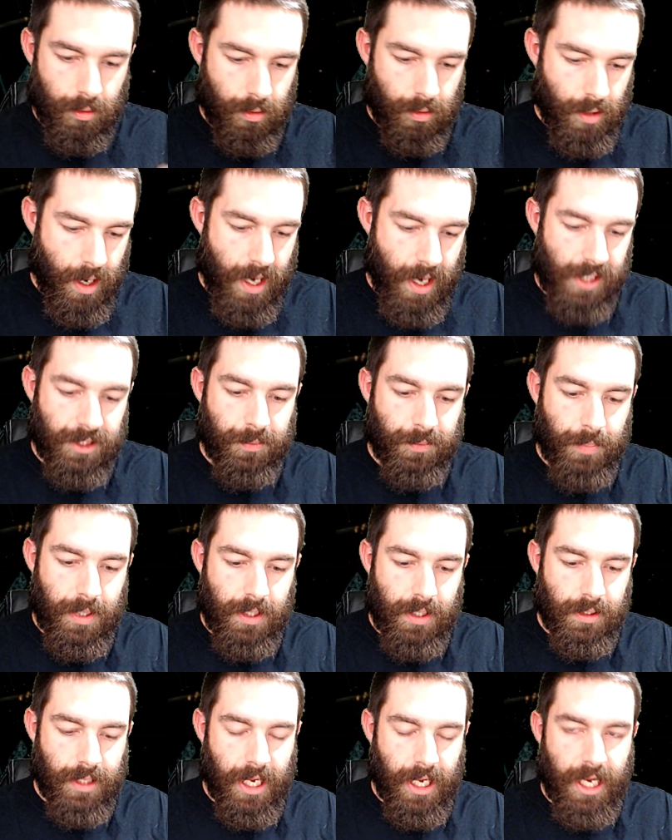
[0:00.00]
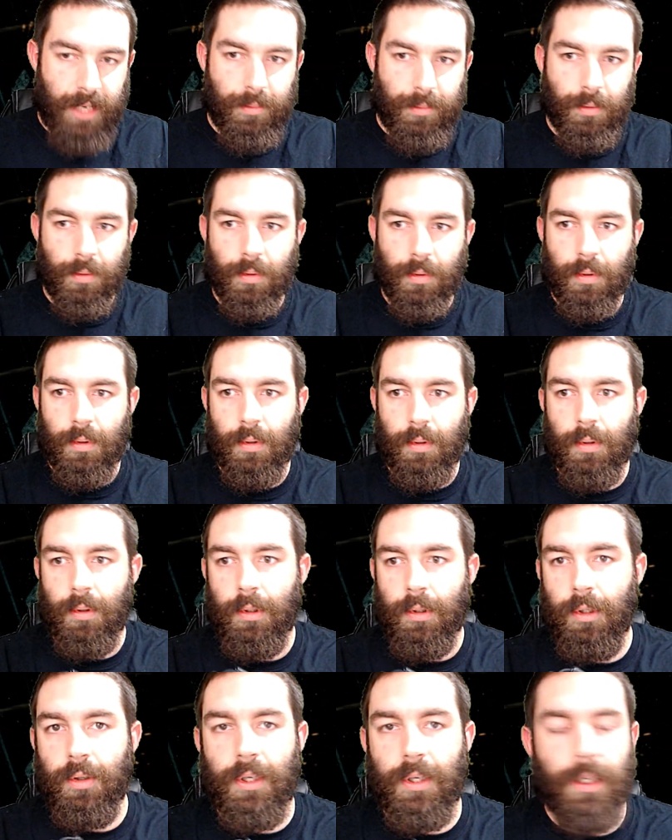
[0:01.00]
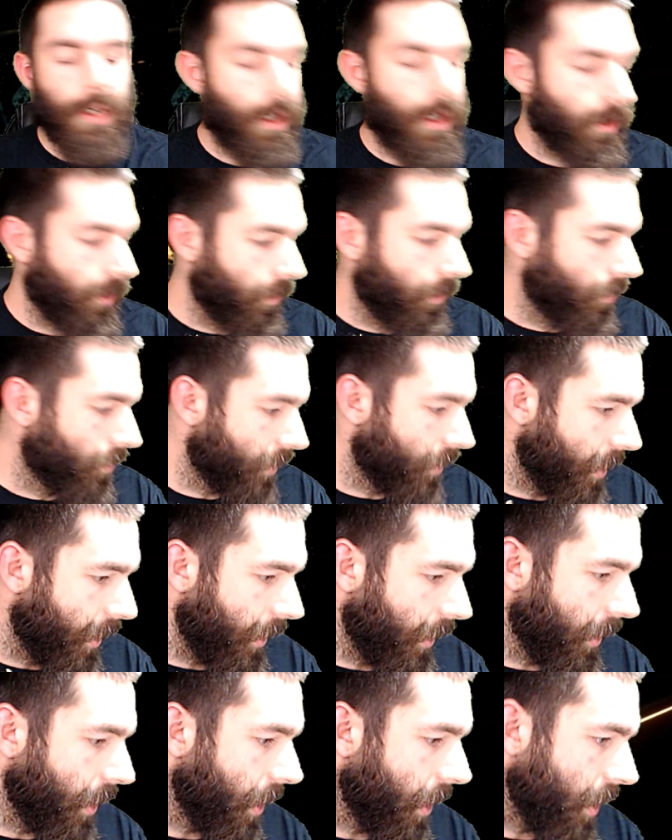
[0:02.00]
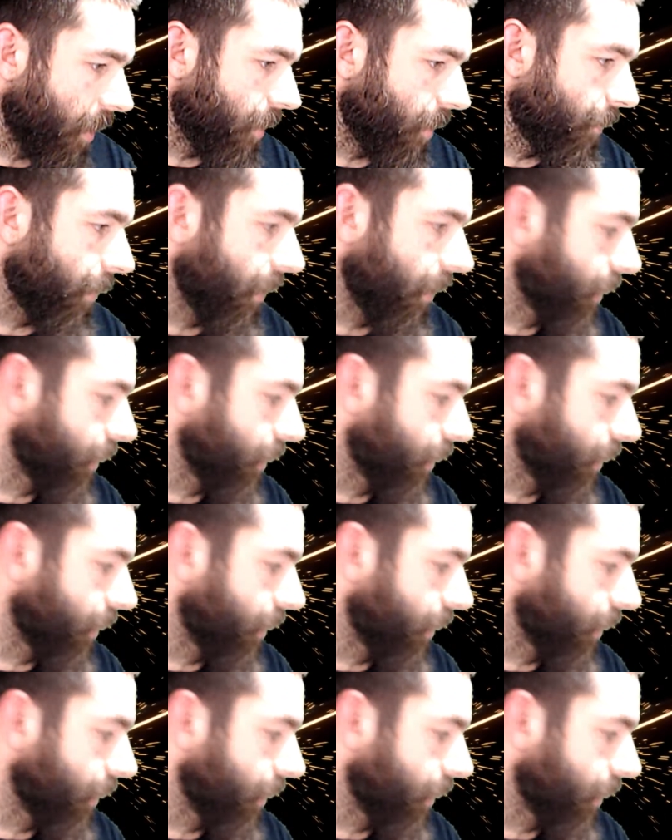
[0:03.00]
high-speed cable. Not use any high-speed